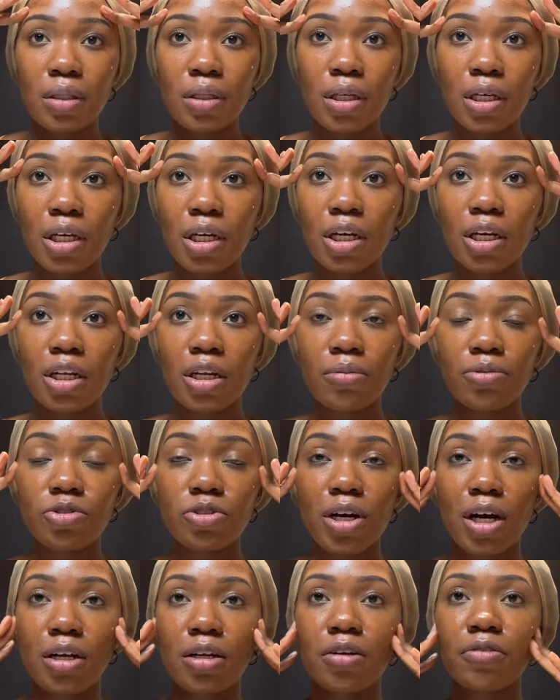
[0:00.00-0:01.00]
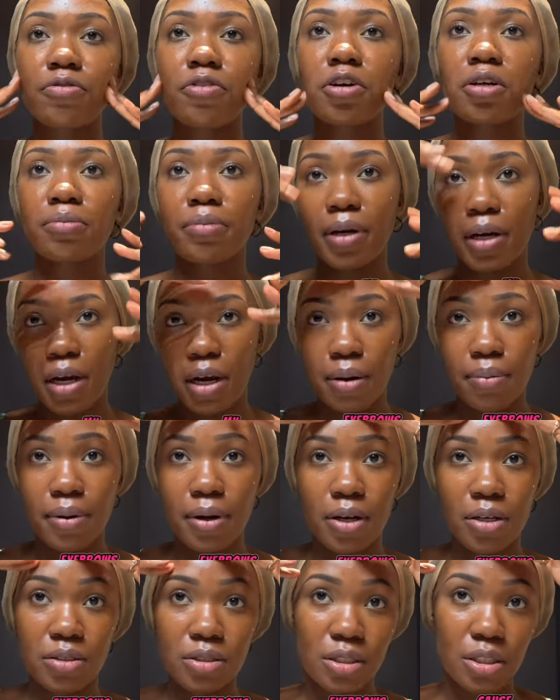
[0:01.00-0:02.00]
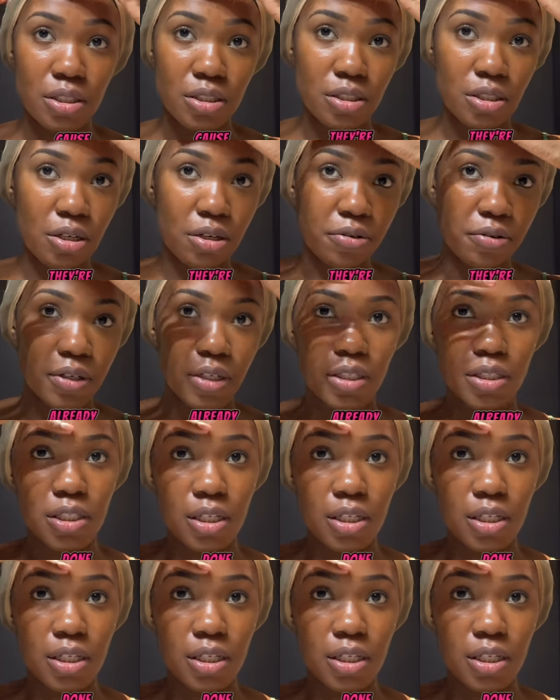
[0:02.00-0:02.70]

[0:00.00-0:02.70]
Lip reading: And I'm trying to avoid my eyebrows because they're already